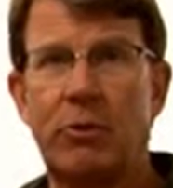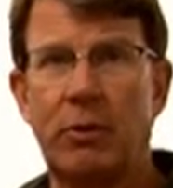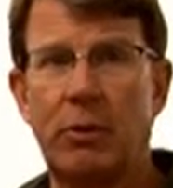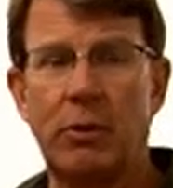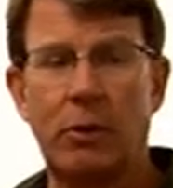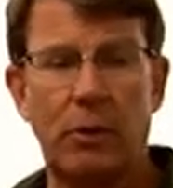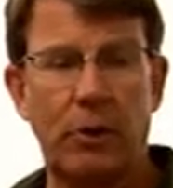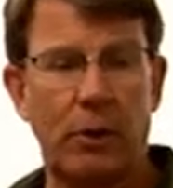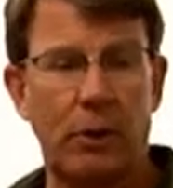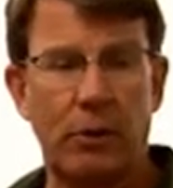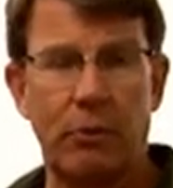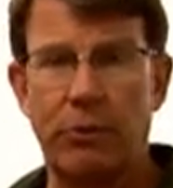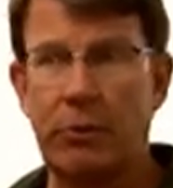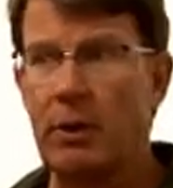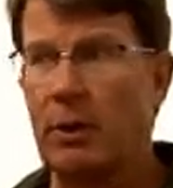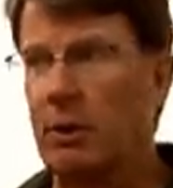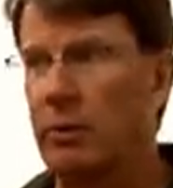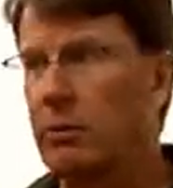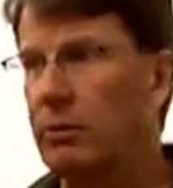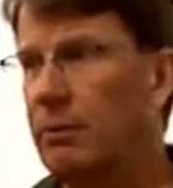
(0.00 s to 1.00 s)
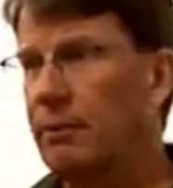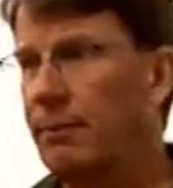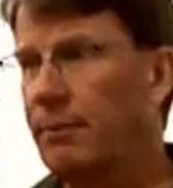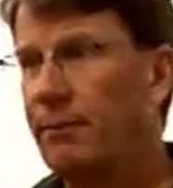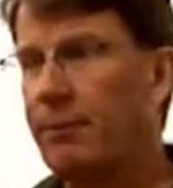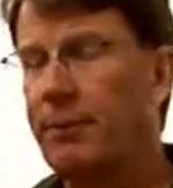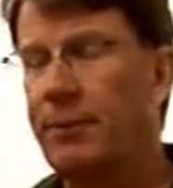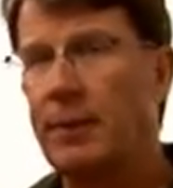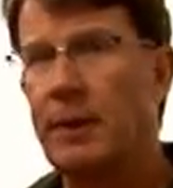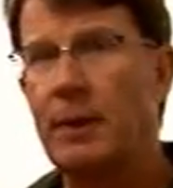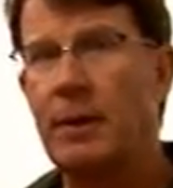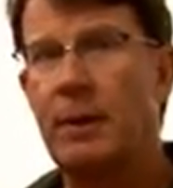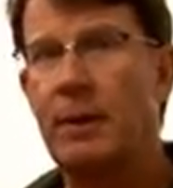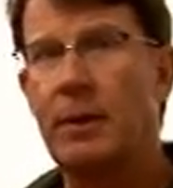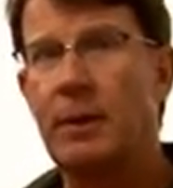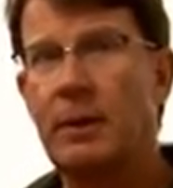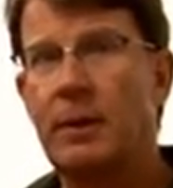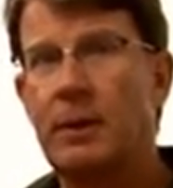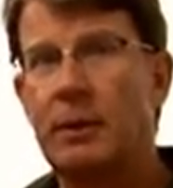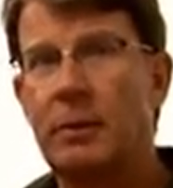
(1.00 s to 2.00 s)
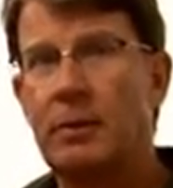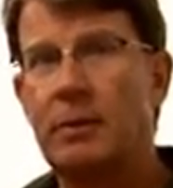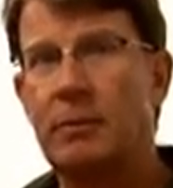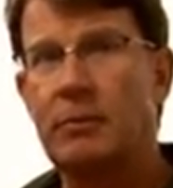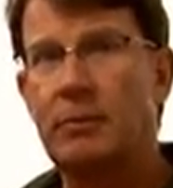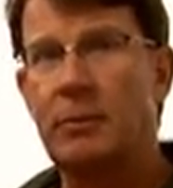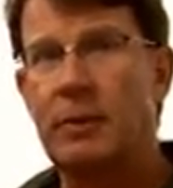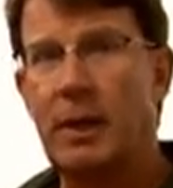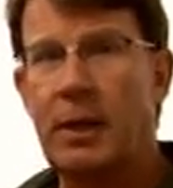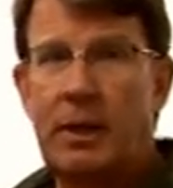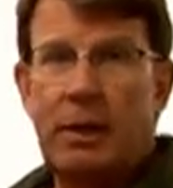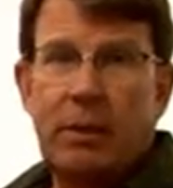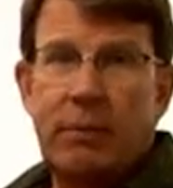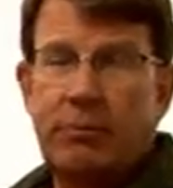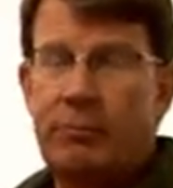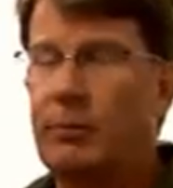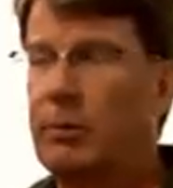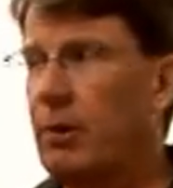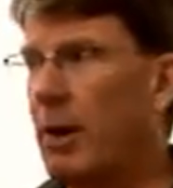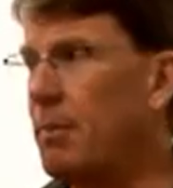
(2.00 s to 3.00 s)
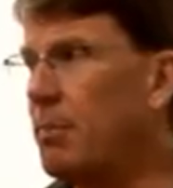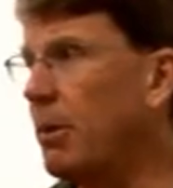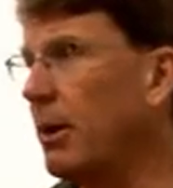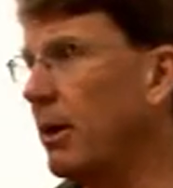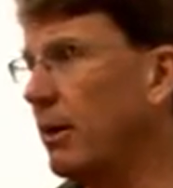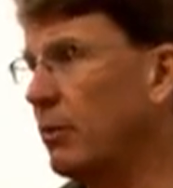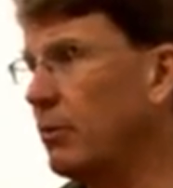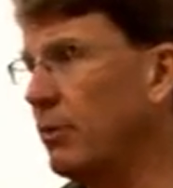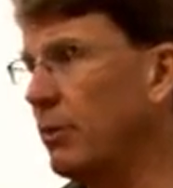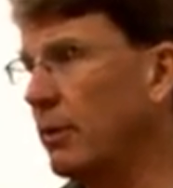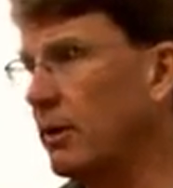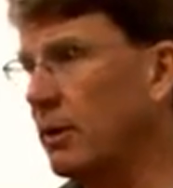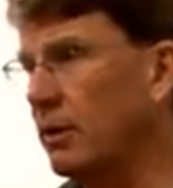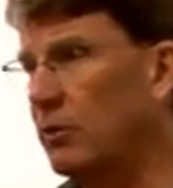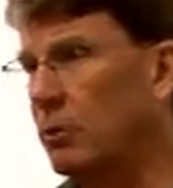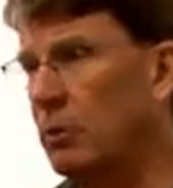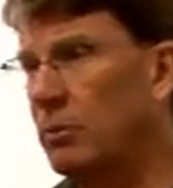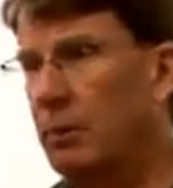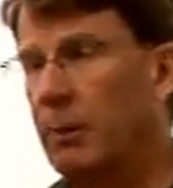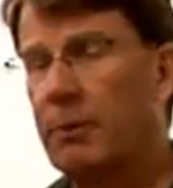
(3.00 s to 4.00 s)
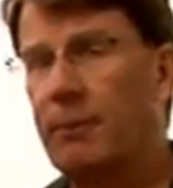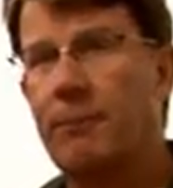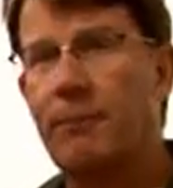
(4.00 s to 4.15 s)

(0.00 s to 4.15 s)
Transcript: including ourselves, and great products for the consumer.